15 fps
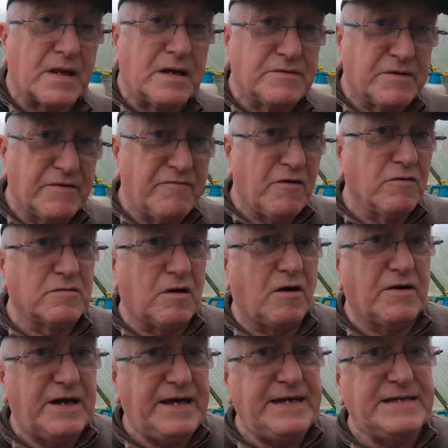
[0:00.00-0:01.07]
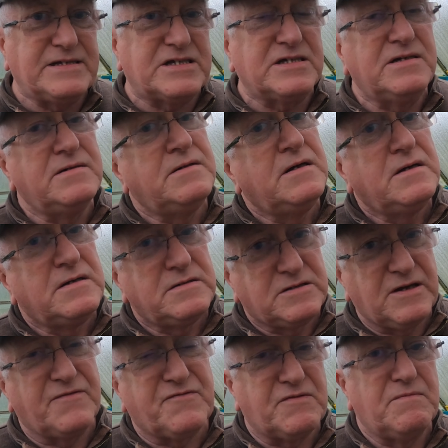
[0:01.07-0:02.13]
They've all got heat,
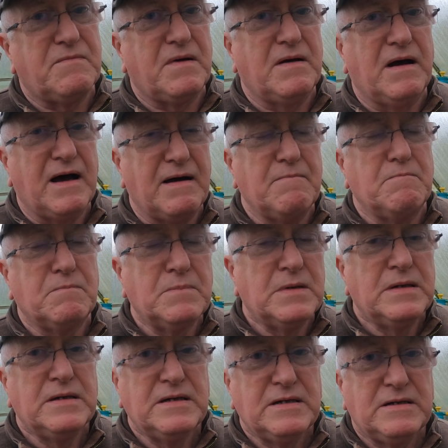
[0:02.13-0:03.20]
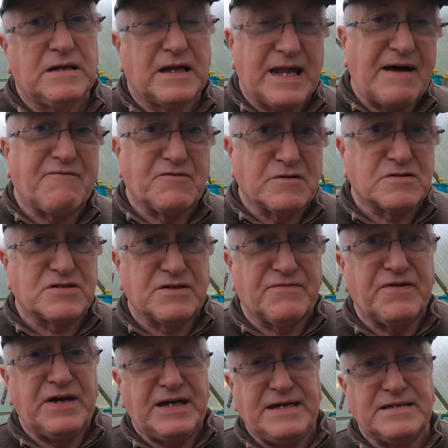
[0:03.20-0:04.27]
different levels of
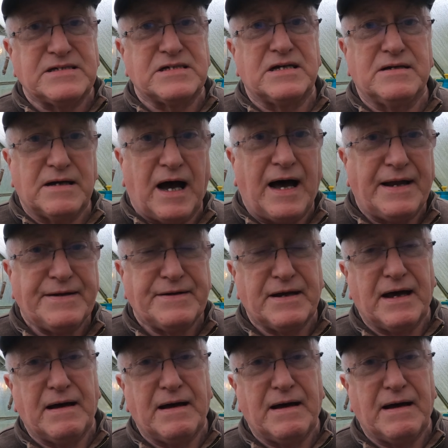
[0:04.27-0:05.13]
heat, and